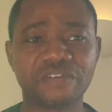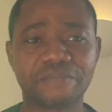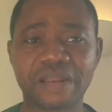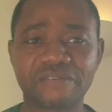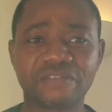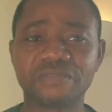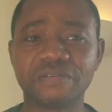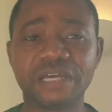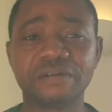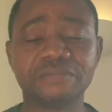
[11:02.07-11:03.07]
every
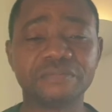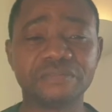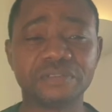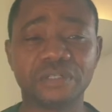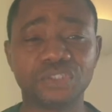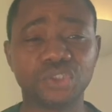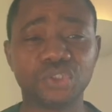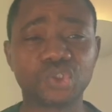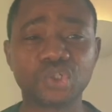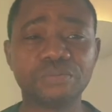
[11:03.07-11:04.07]
day. And
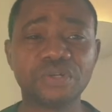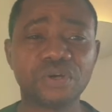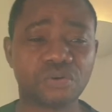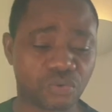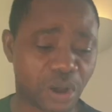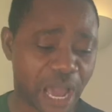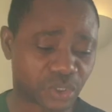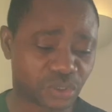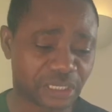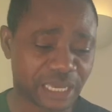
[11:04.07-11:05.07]
the paid
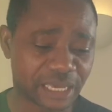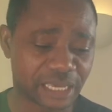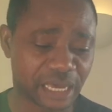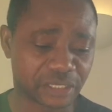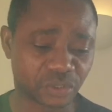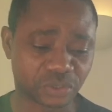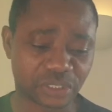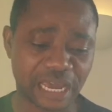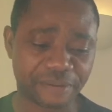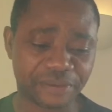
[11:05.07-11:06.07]
subscribers, people
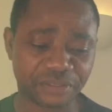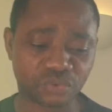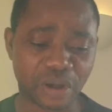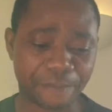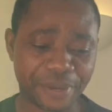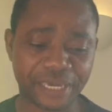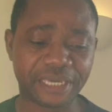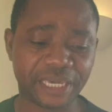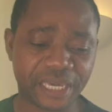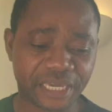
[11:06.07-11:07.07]
who are with the
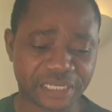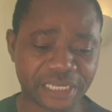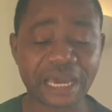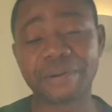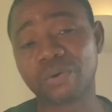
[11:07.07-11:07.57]
premium or other